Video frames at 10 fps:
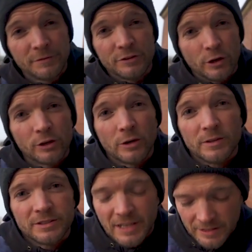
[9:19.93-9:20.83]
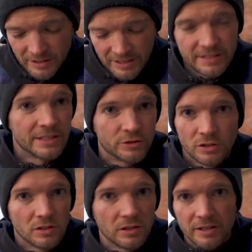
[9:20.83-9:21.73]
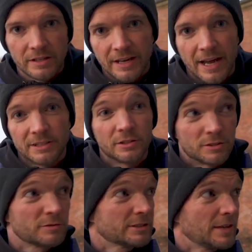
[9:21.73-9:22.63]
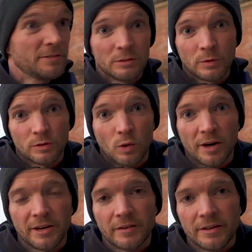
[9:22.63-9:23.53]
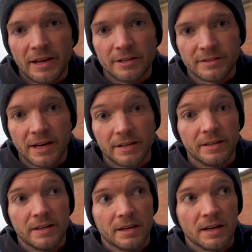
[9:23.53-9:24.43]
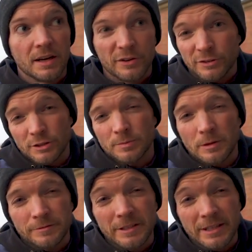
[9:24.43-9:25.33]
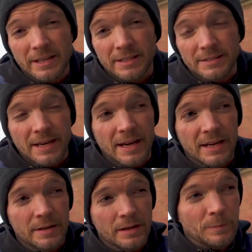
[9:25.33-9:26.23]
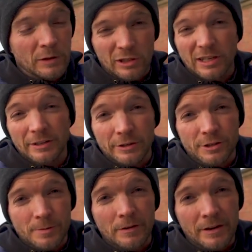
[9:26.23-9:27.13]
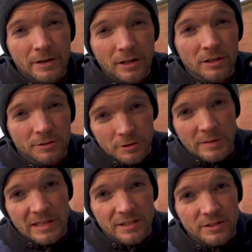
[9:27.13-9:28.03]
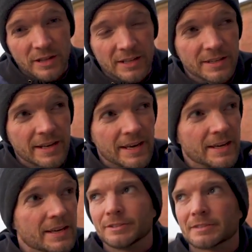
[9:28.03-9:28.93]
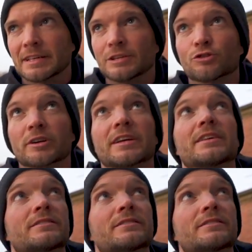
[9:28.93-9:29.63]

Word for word: if you don't go inside the cathedral or any of the castle, it's definitely worth walking around the outside. Uh, there is a small fee to get inside. It looked like they were just about ready to close, so we didn't do that today. Just the intricate